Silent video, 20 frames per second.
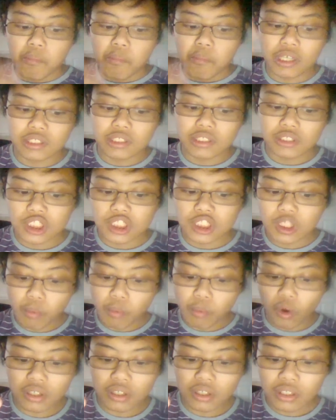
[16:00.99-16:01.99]
but
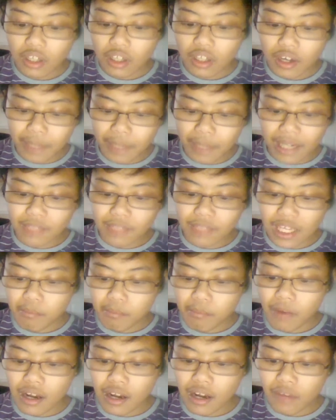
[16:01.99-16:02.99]
someone like
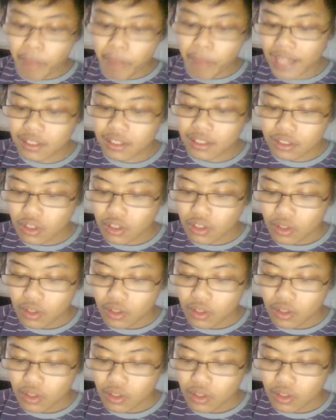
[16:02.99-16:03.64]
my pet